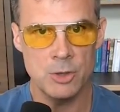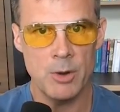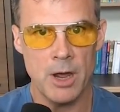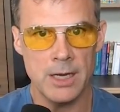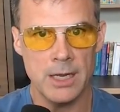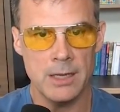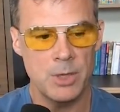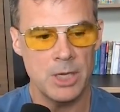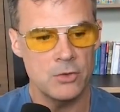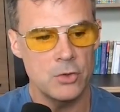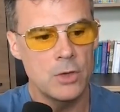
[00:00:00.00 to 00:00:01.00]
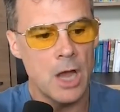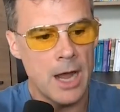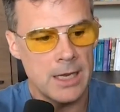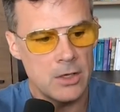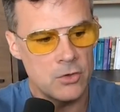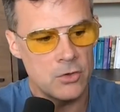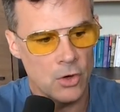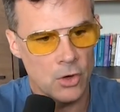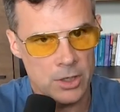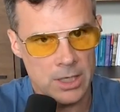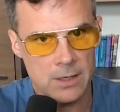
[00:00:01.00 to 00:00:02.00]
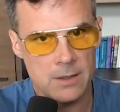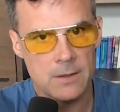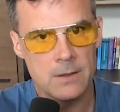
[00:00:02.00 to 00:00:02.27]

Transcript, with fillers: your body because you got it dirty.